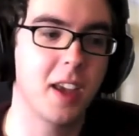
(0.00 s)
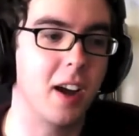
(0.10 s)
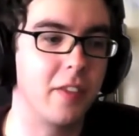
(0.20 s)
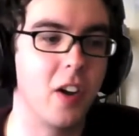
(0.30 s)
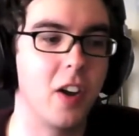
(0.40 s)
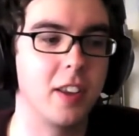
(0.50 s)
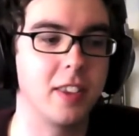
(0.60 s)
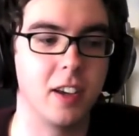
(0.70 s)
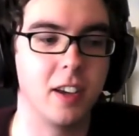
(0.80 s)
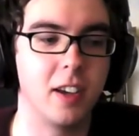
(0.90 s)
I've
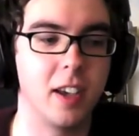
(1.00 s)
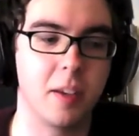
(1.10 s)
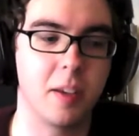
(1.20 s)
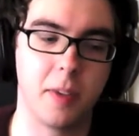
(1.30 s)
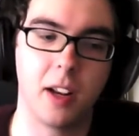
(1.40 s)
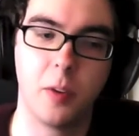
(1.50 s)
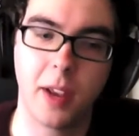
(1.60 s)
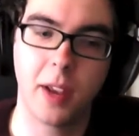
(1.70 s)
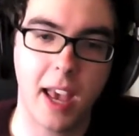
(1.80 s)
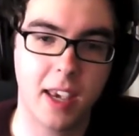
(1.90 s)
heard that it can be a little
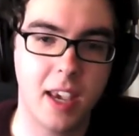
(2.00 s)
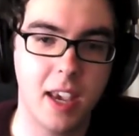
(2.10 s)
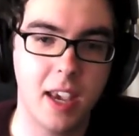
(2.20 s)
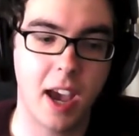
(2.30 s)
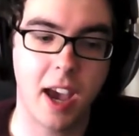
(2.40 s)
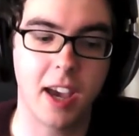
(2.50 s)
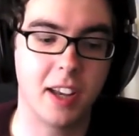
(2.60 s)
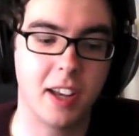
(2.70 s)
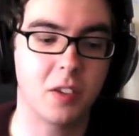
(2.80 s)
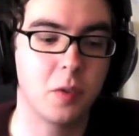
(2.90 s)
bit laggy,
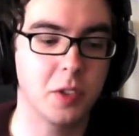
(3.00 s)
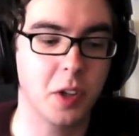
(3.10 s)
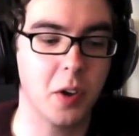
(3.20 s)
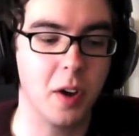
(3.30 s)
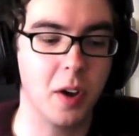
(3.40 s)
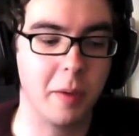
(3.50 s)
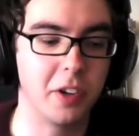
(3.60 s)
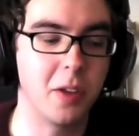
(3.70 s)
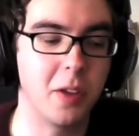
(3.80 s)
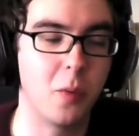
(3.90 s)
and also I'm
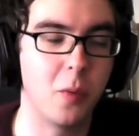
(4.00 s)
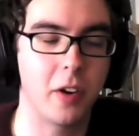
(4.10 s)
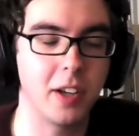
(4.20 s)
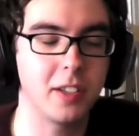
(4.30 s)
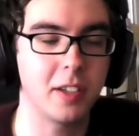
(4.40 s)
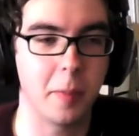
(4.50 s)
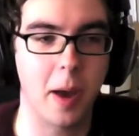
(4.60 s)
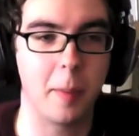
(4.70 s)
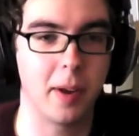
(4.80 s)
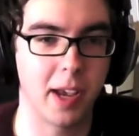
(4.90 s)
really worried
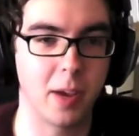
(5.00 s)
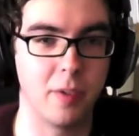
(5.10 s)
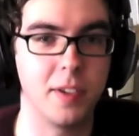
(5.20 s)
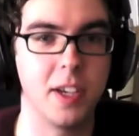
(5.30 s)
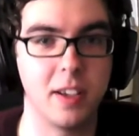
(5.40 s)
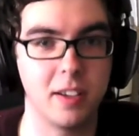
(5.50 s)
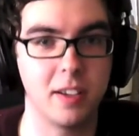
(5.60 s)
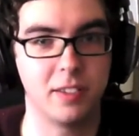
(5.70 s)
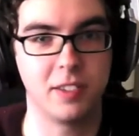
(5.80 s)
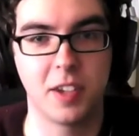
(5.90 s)
about playing with
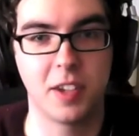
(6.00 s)
idiots.